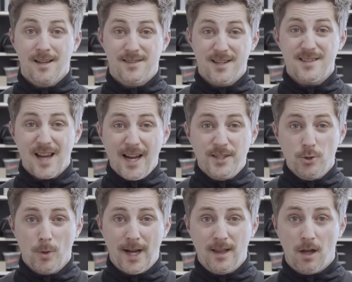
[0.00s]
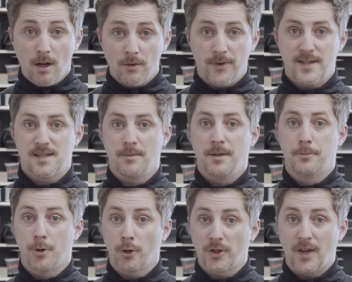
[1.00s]
Since I do a lot of SMD
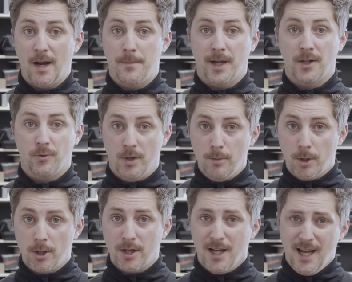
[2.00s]
prototyping and rework,